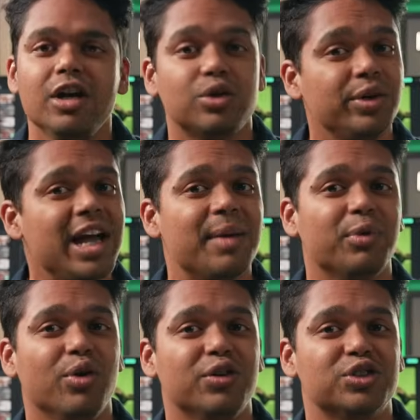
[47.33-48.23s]
Today
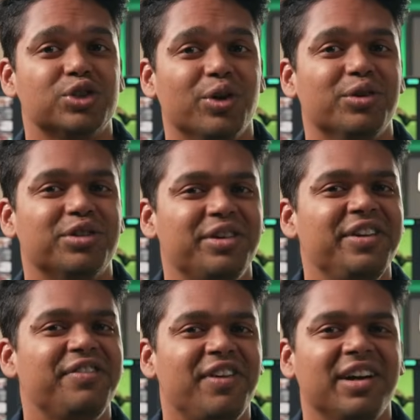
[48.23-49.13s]
I'm going to show you
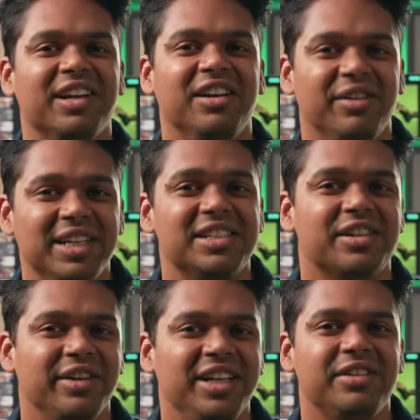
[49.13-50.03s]
3 fun green
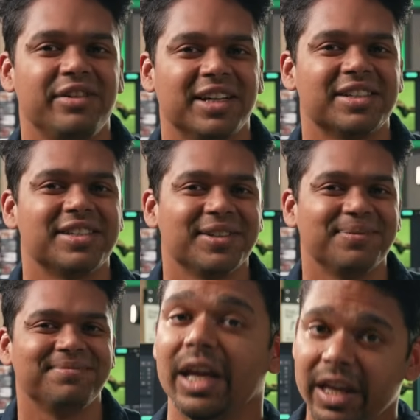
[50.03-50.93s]
screen tricks
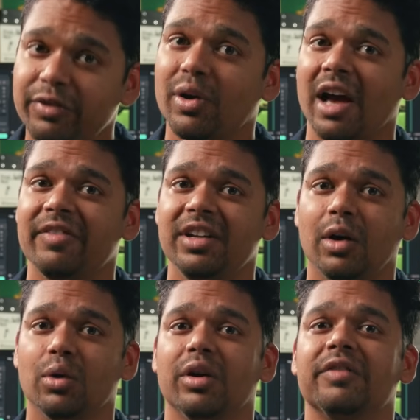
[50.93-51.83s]
if you haven't
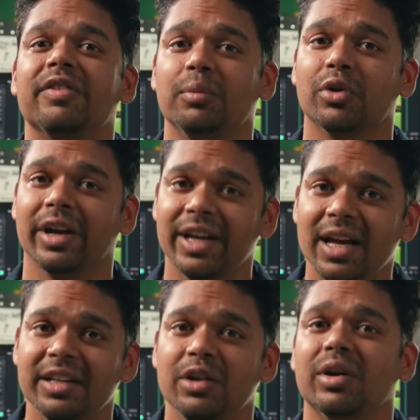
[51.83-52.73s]
downloaded Filmora
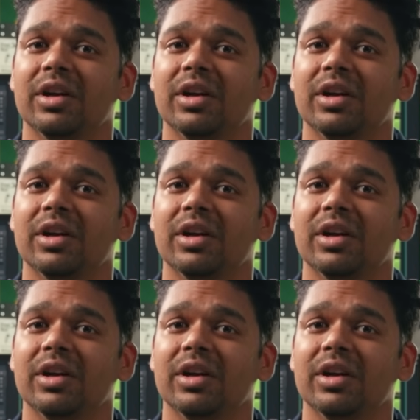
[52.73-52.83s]
yet, you